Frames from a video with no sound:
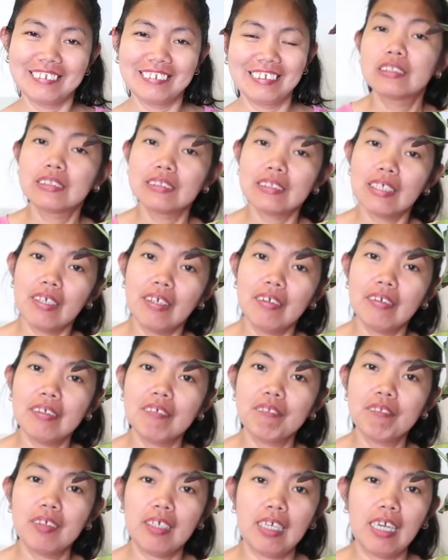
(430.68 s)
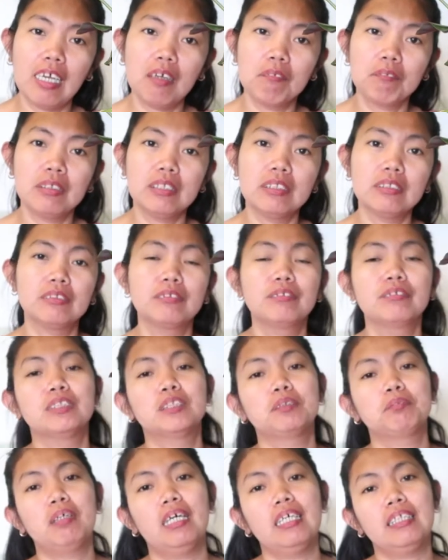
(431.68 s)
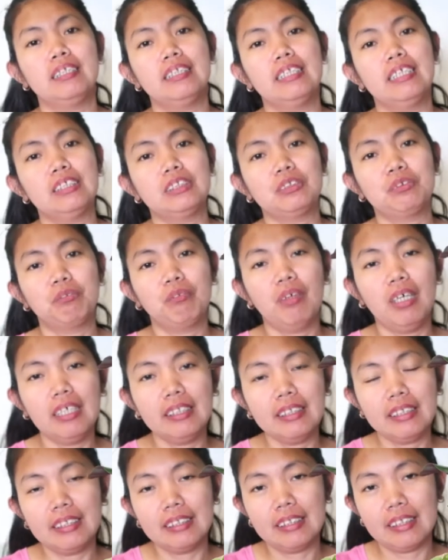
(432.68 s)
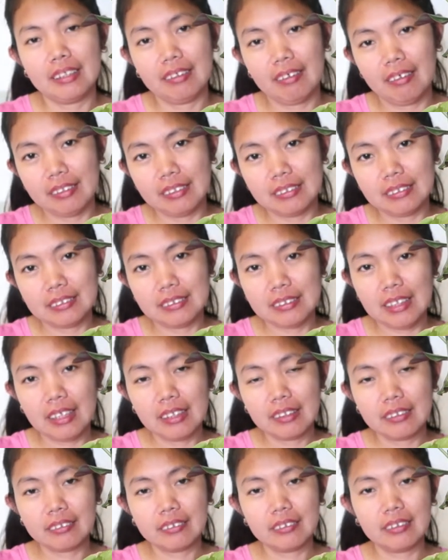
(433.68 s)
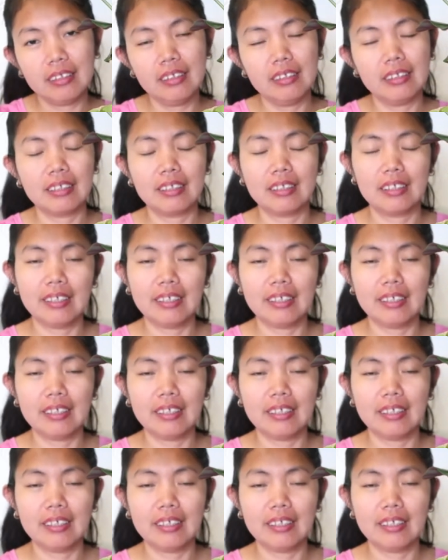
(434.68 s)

So if you happen to spot this one in the garden center,